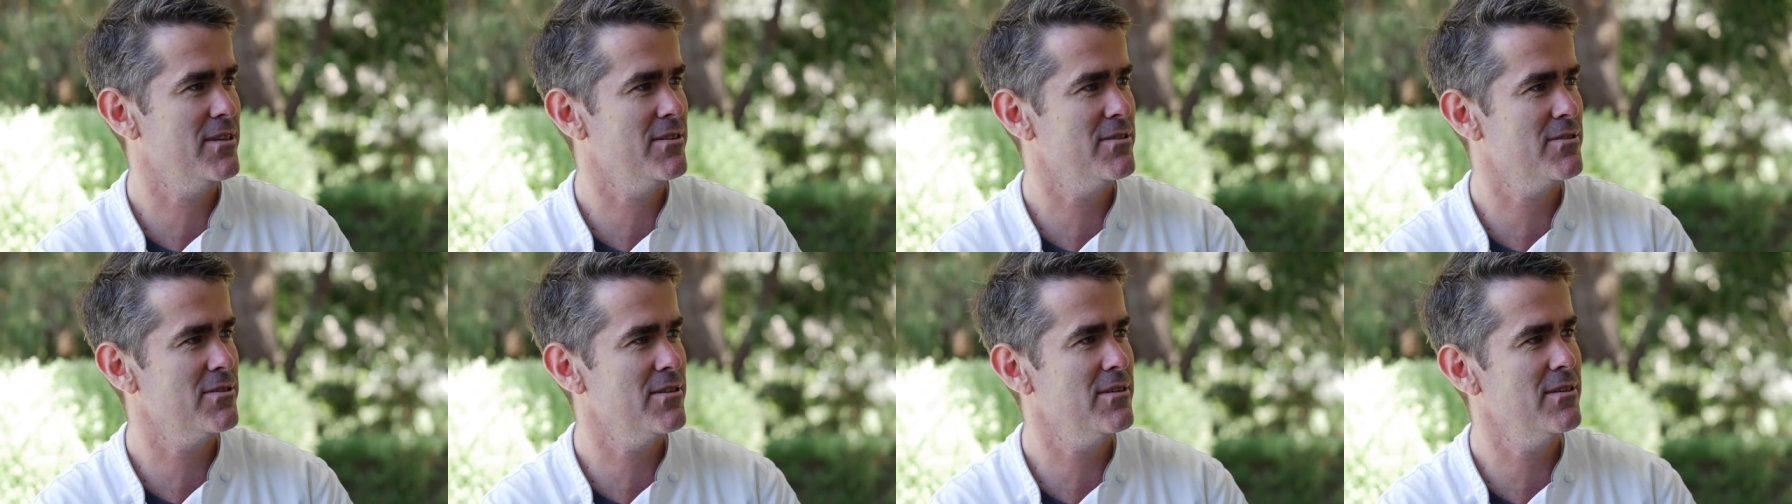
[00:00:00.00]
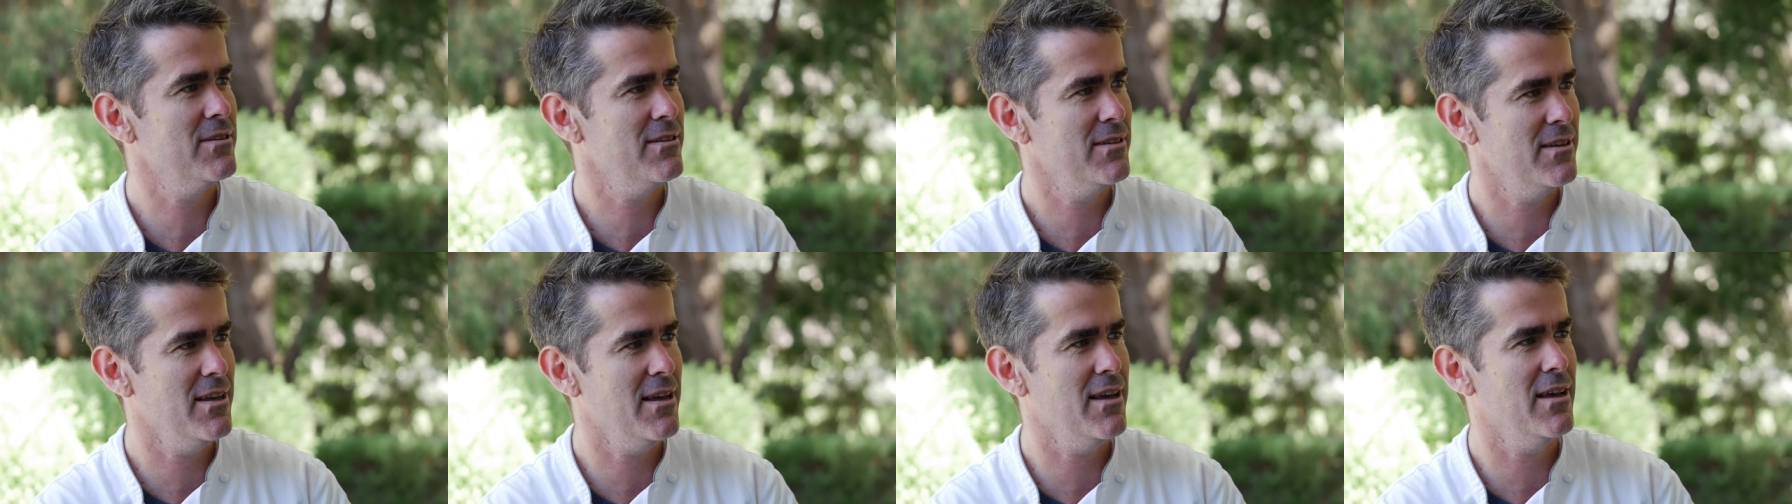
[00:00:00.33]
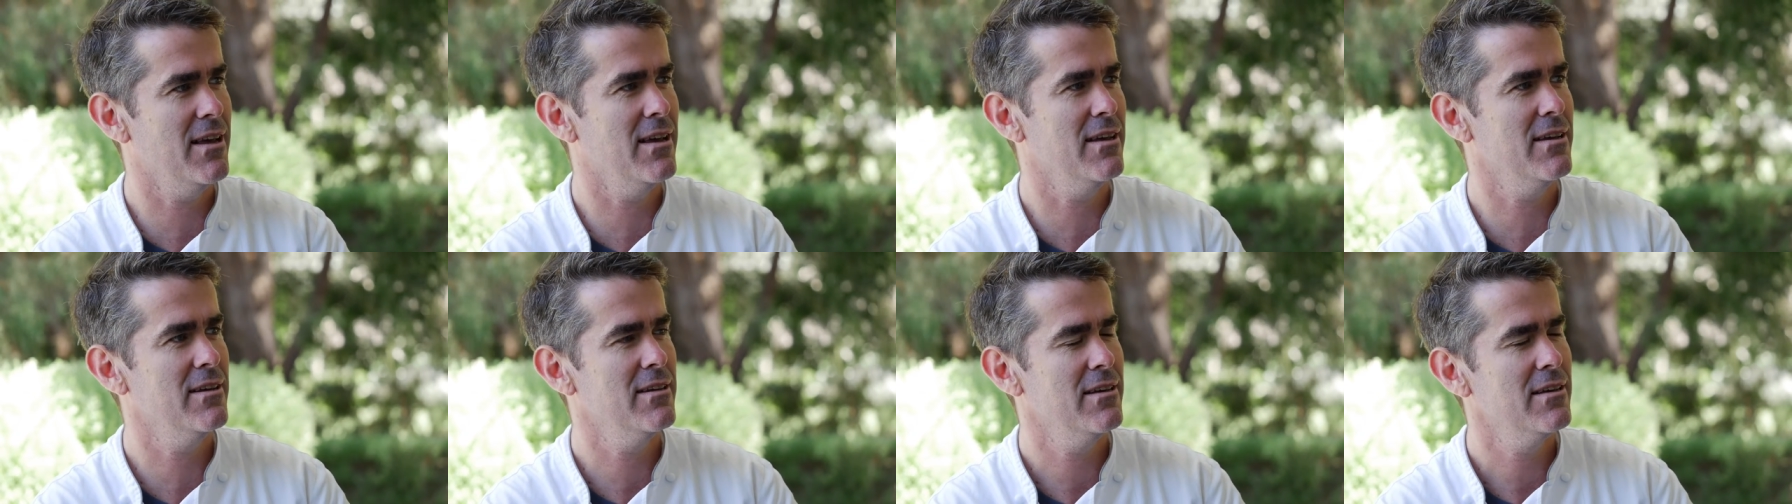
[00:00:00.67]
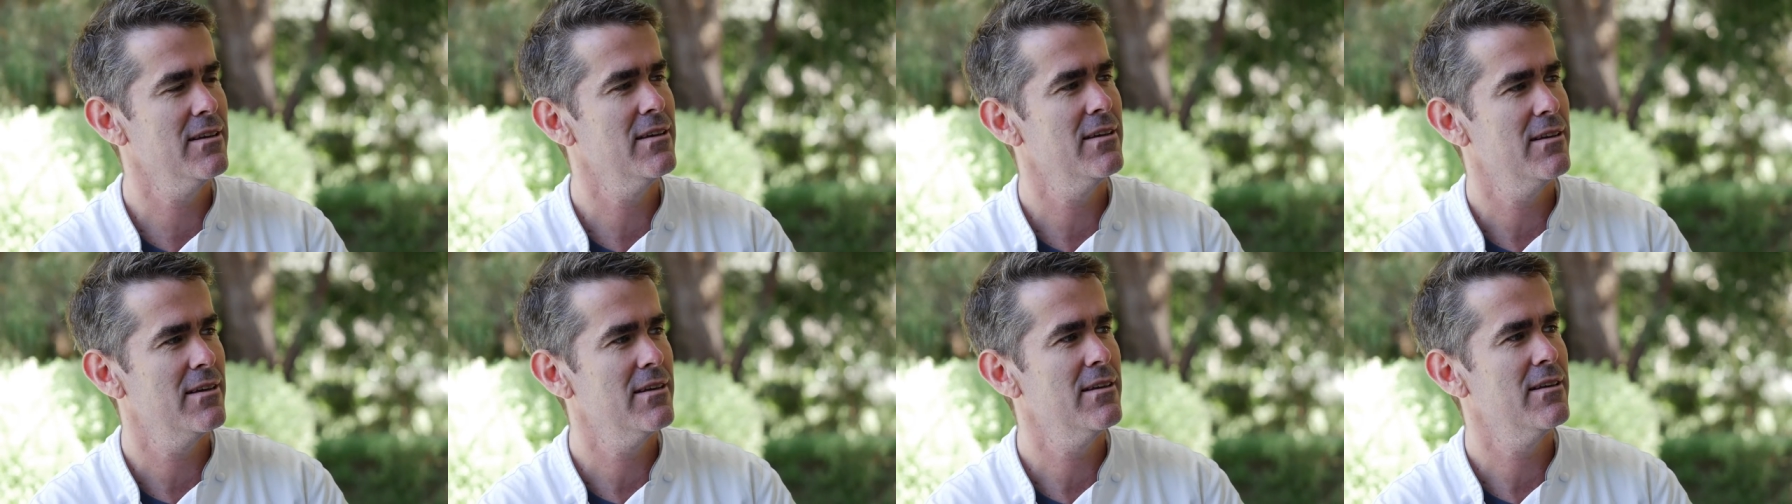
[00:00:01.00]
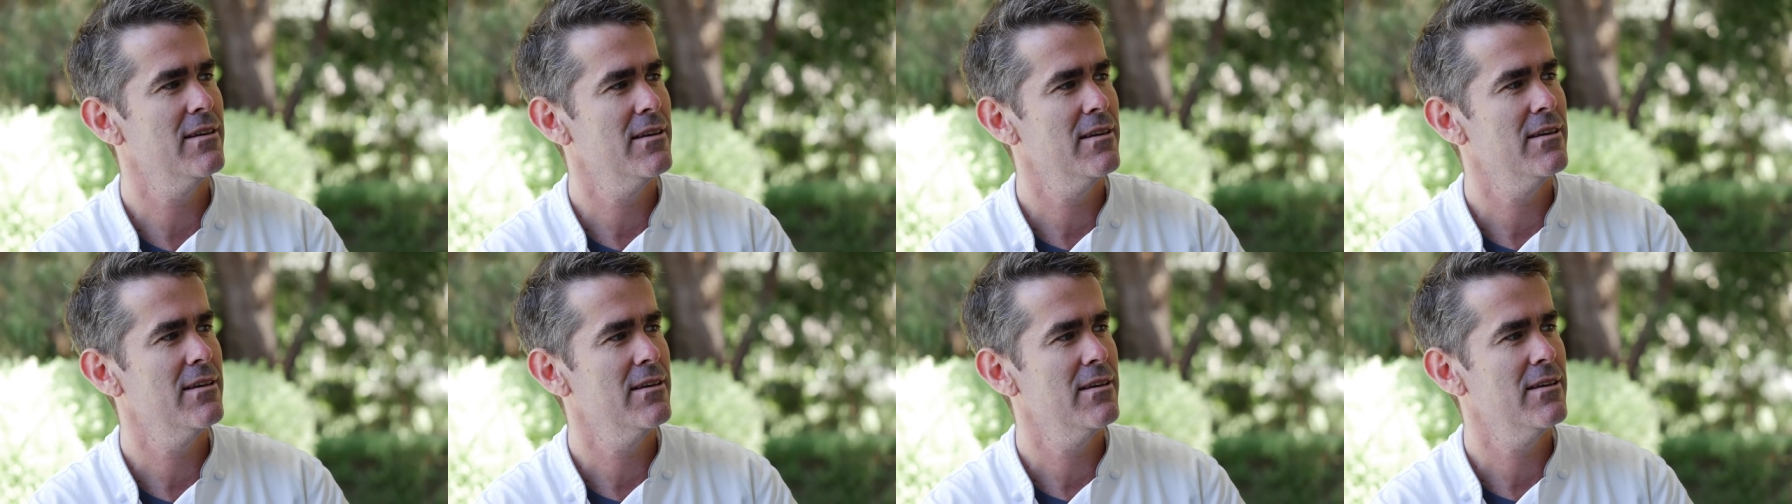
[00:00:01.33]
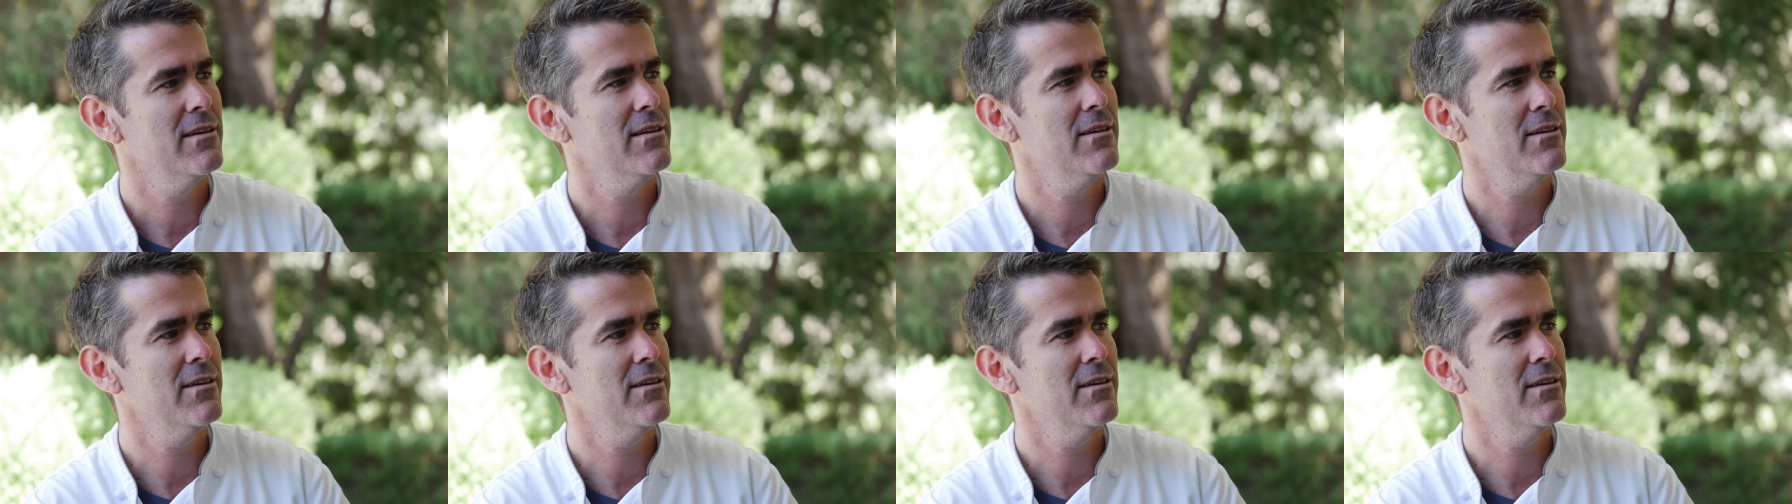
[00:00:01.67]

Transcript: You love it. Yeah. Thank you.